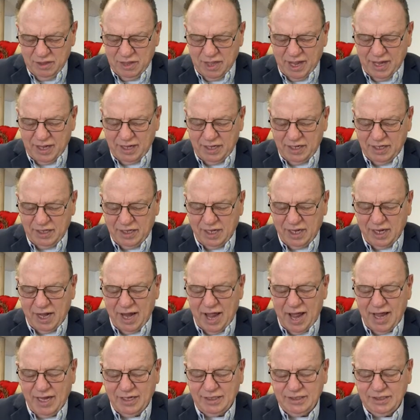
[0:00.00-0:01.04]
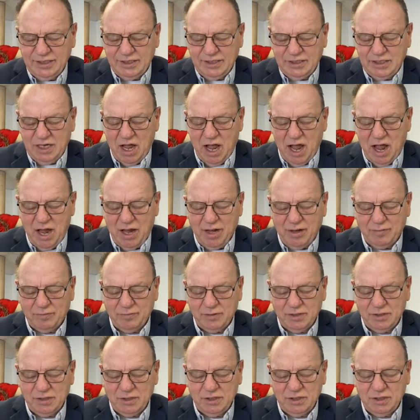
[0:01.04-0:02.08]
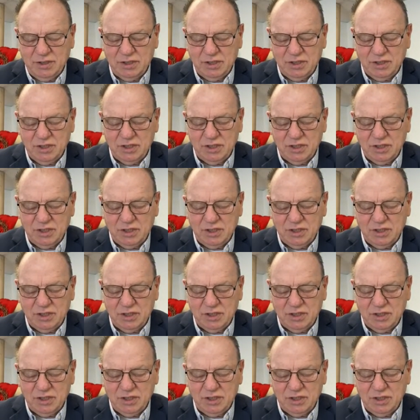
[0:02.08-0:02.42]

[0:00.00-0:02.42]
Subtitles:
that in the last times,